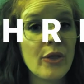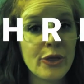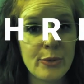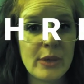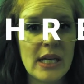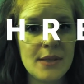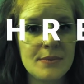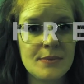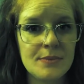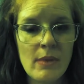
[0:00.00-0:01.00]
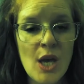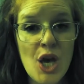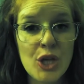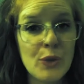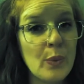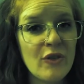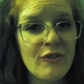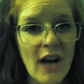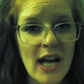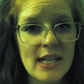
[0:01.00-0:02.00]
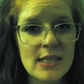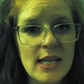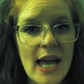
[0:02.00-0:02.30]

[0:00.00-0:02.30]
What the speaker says: 3. You will find